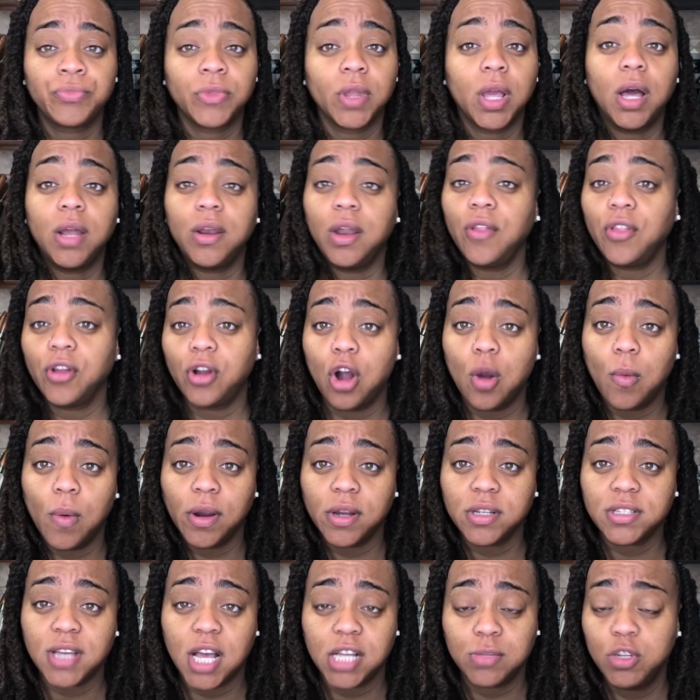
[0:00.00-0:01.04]
another
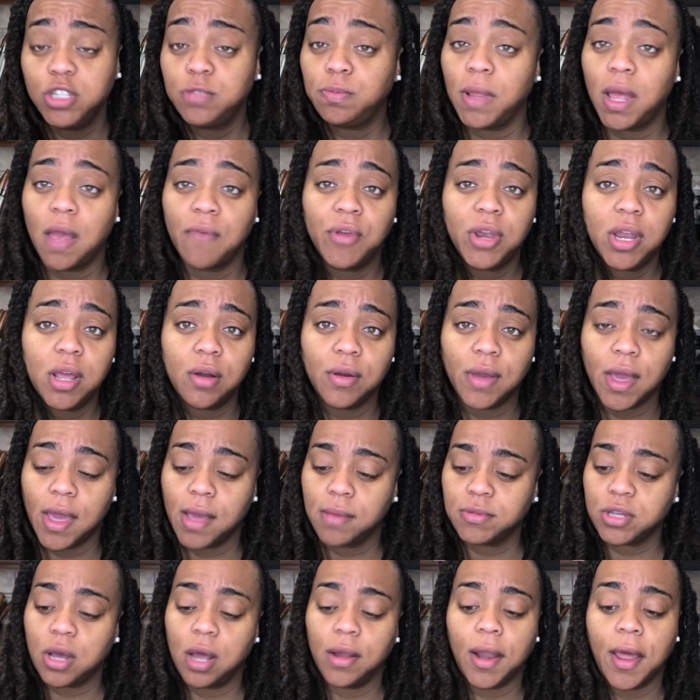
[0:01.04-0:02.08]
coworker's house who was playing video
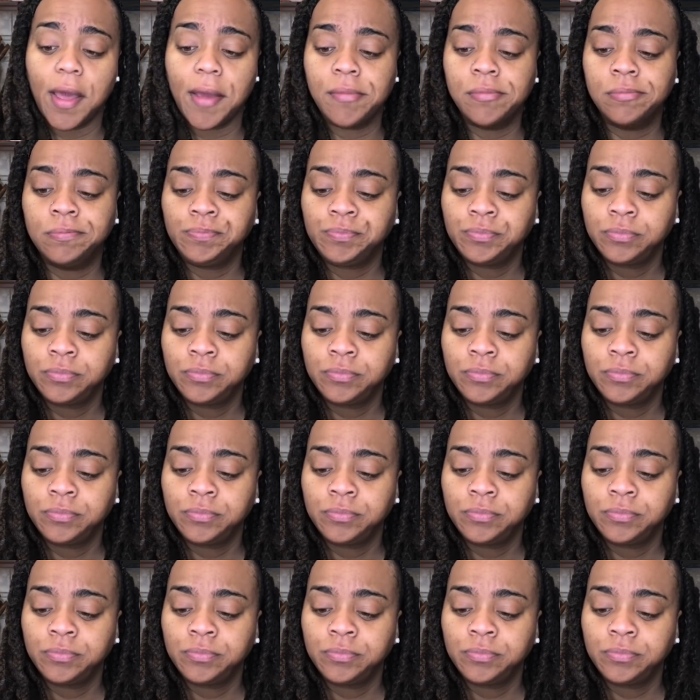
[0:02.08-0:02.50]
games all night.